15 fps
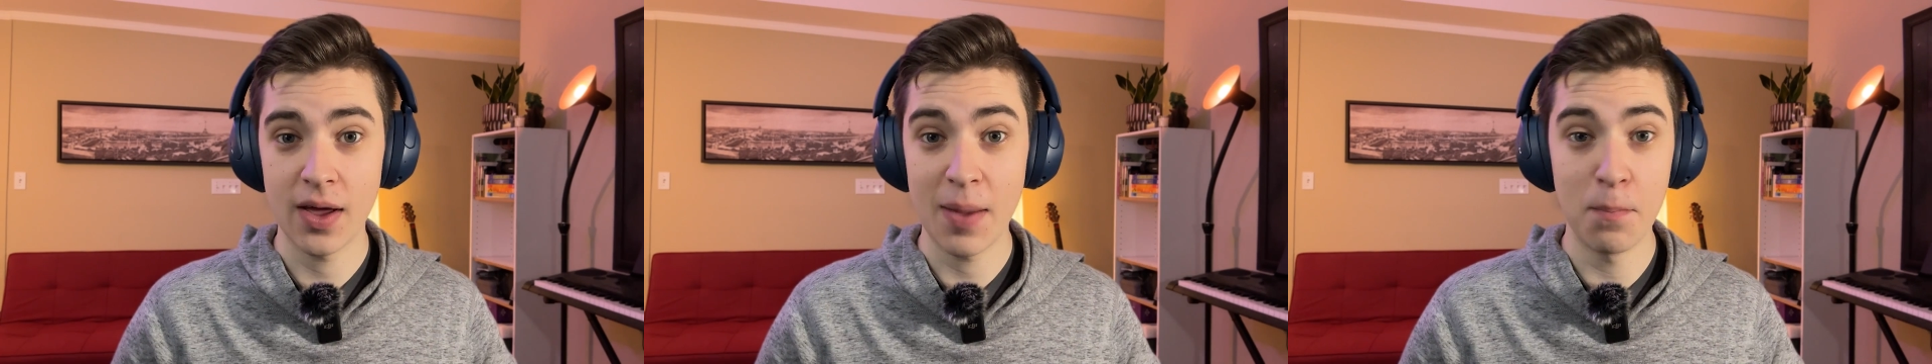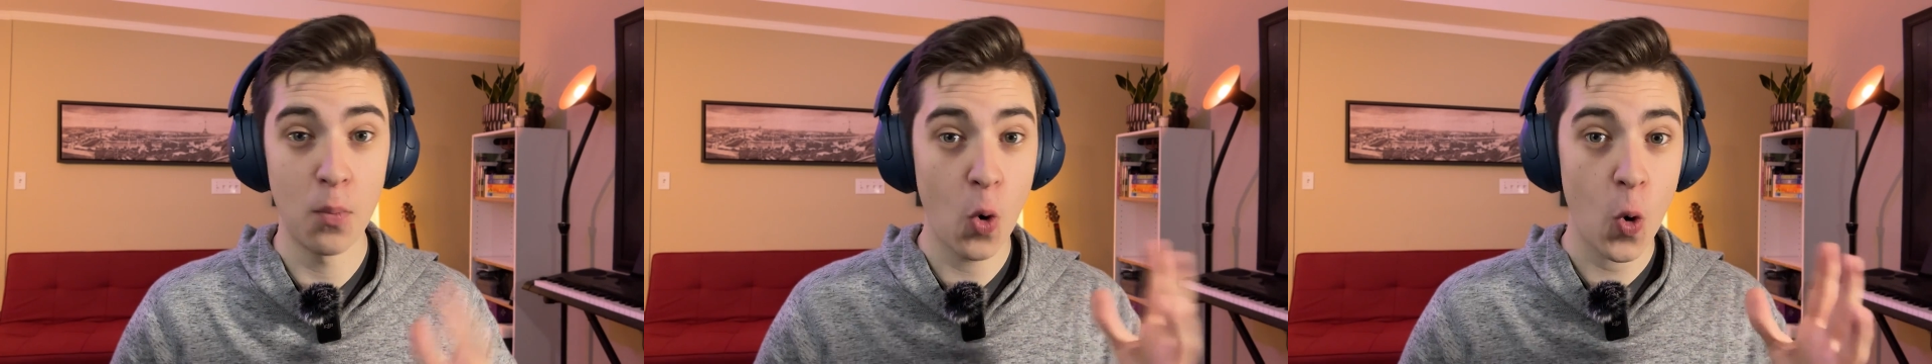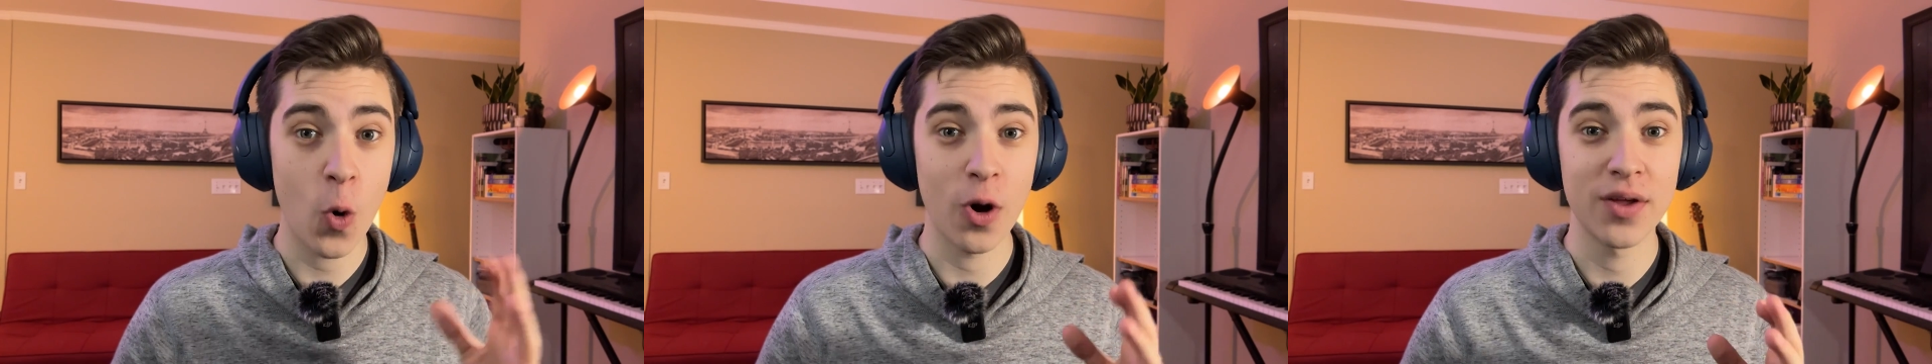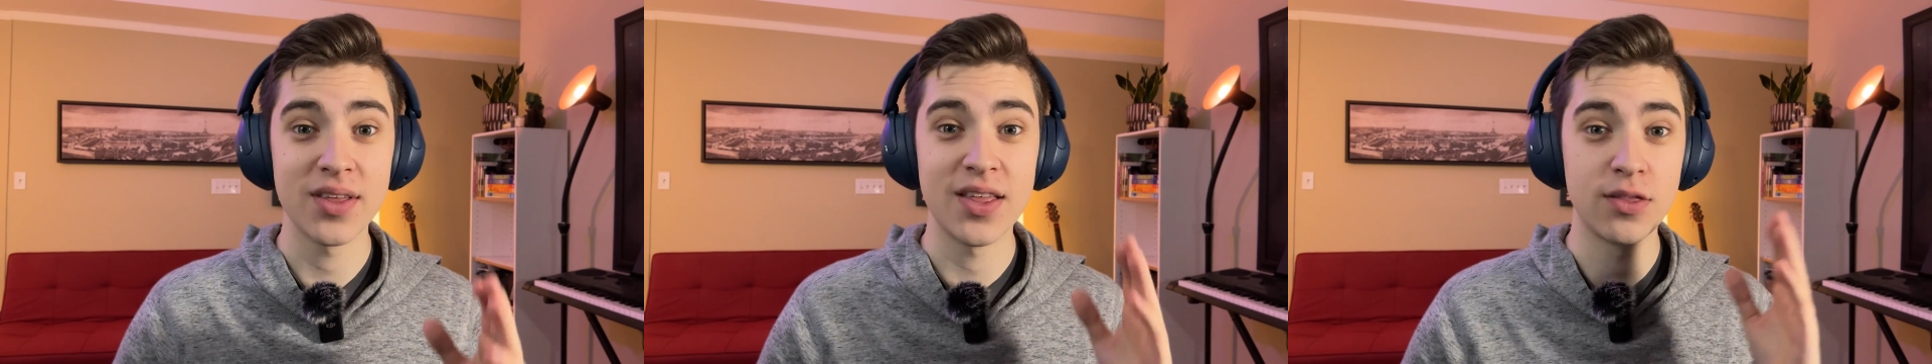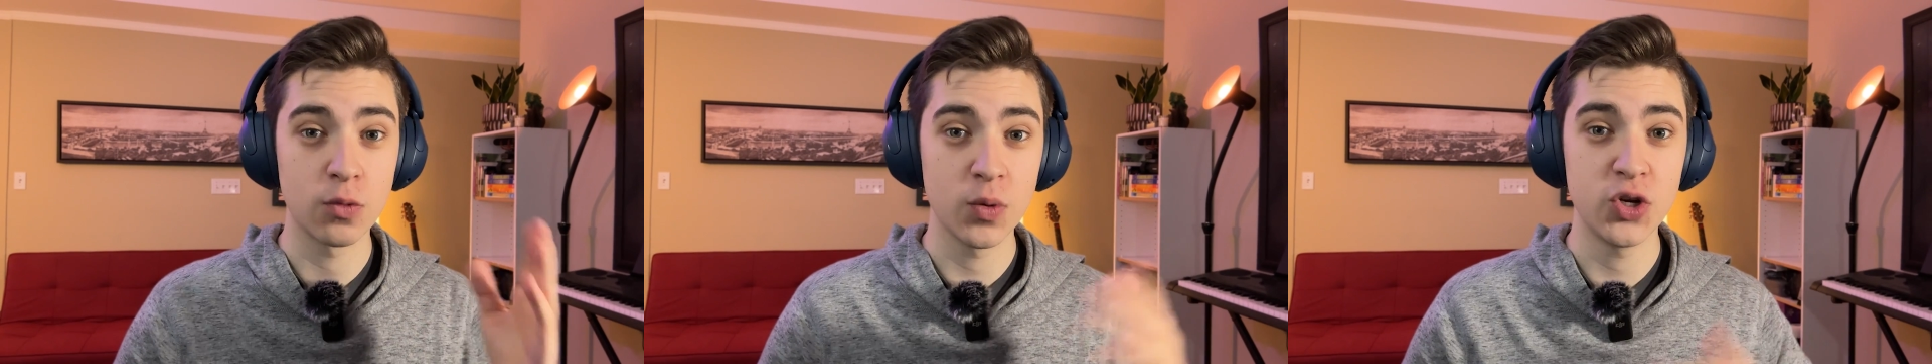more
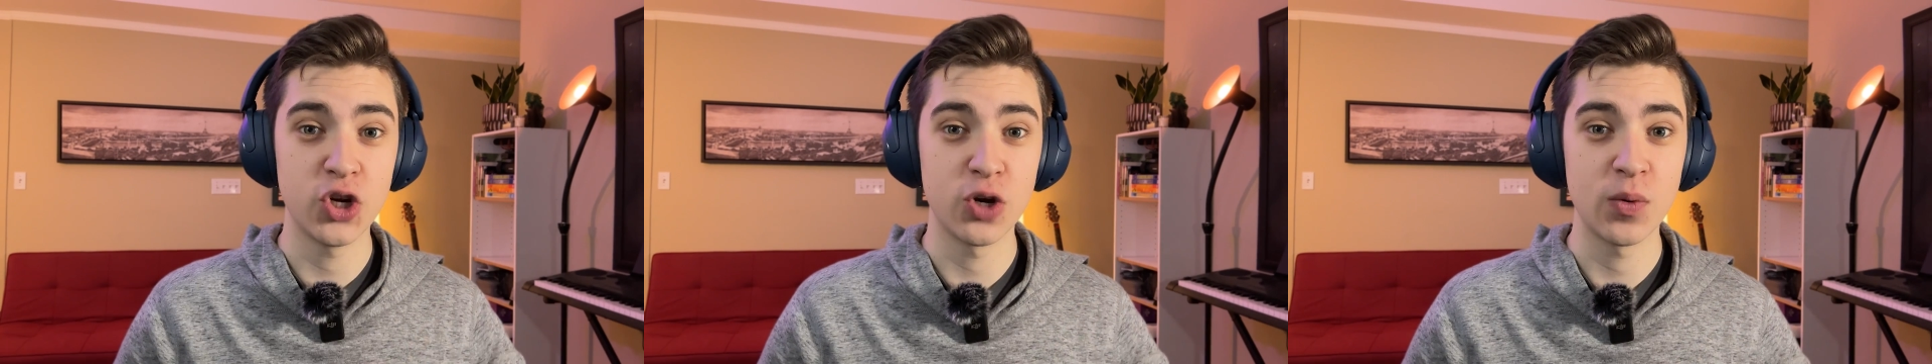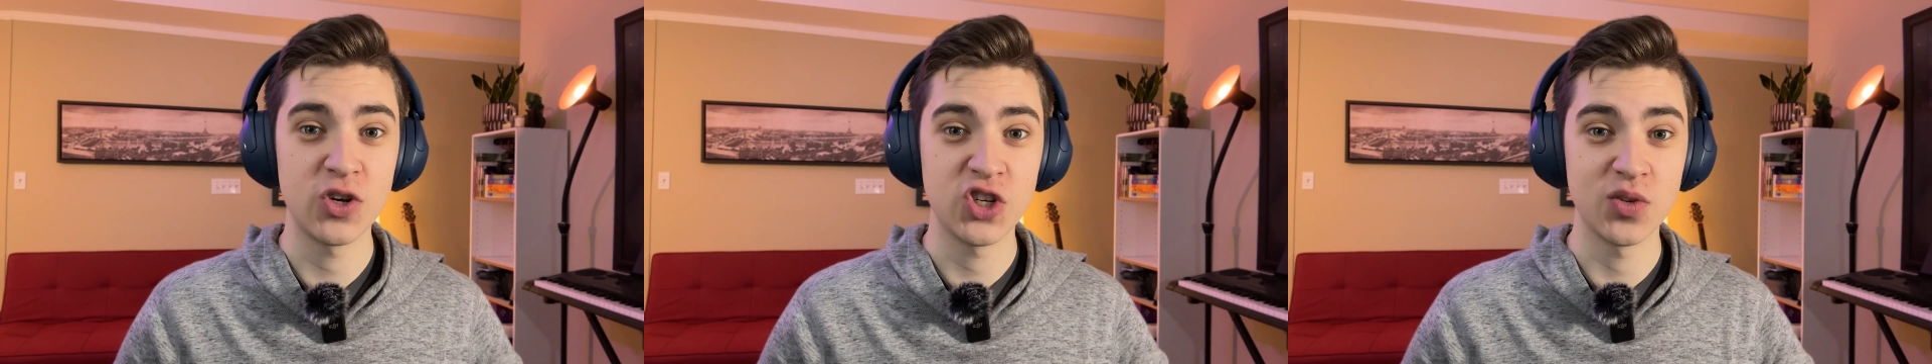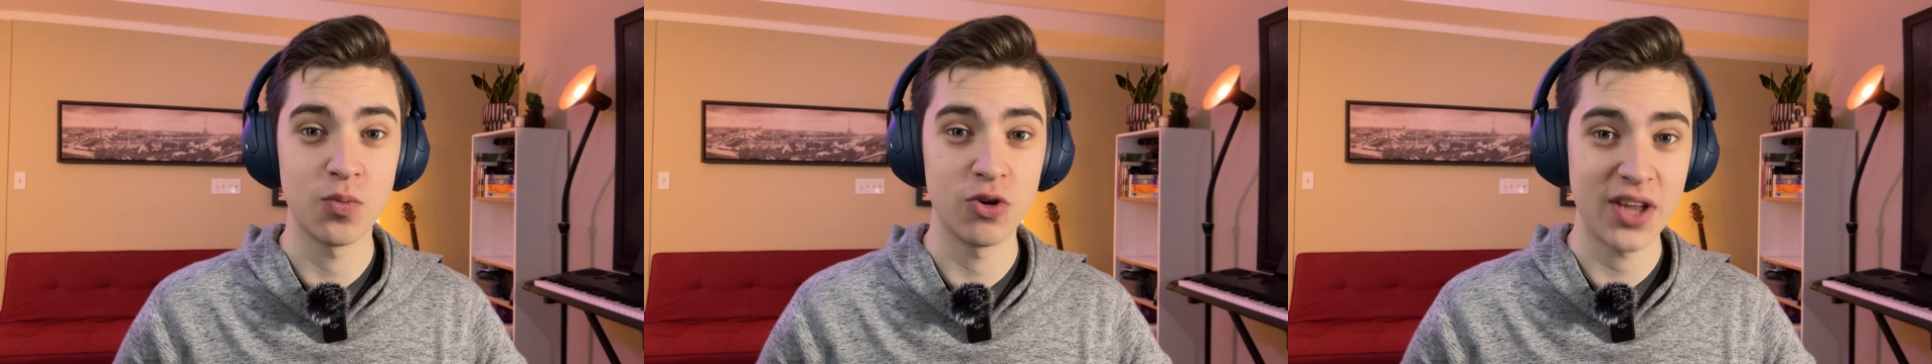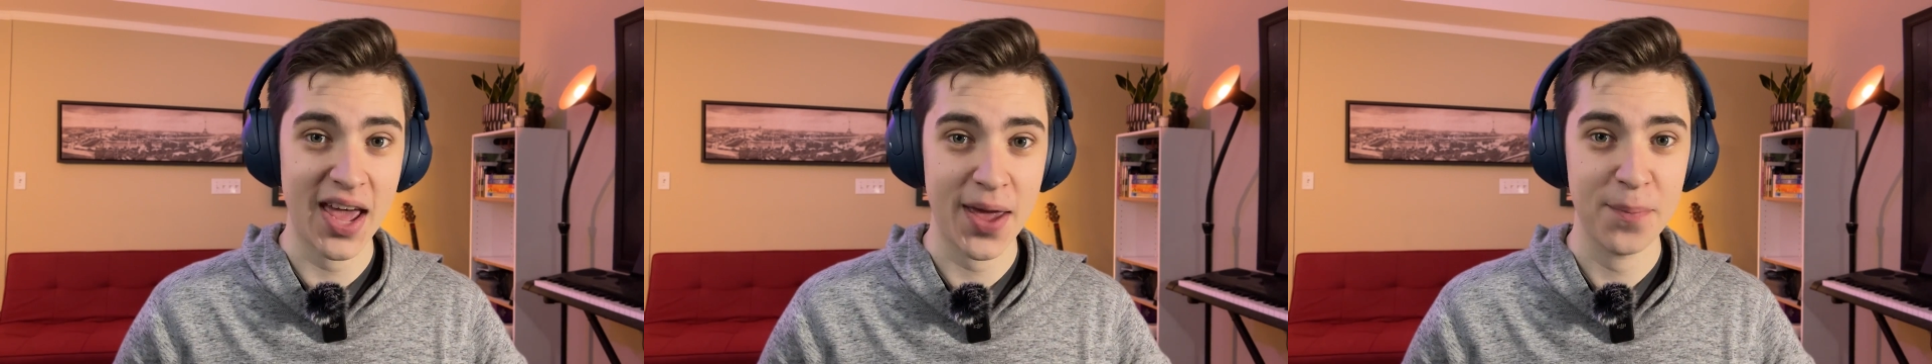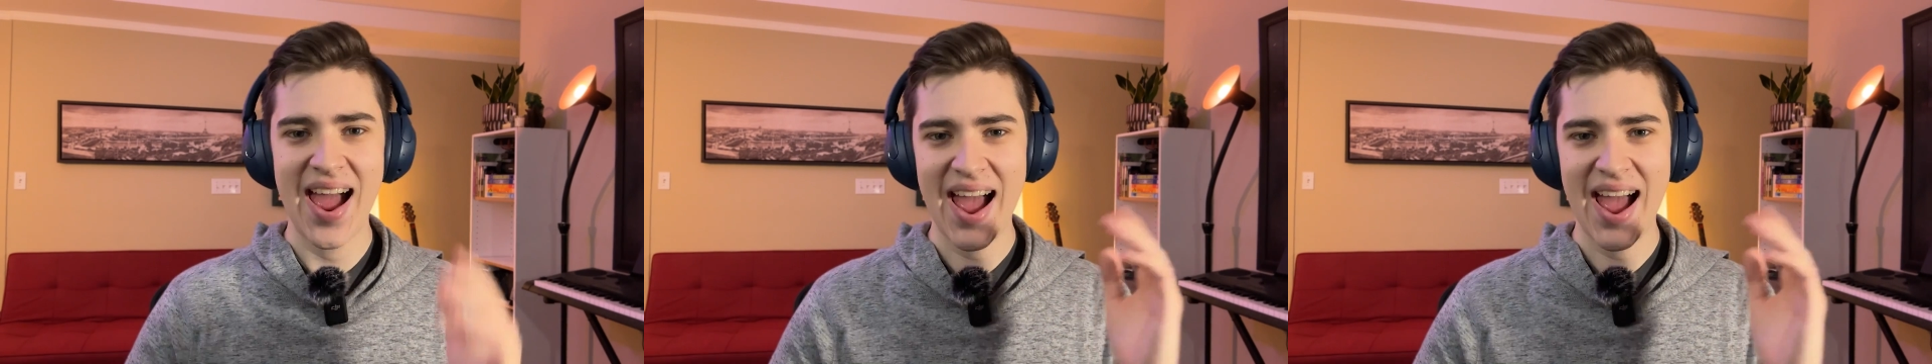than 3 generations per day.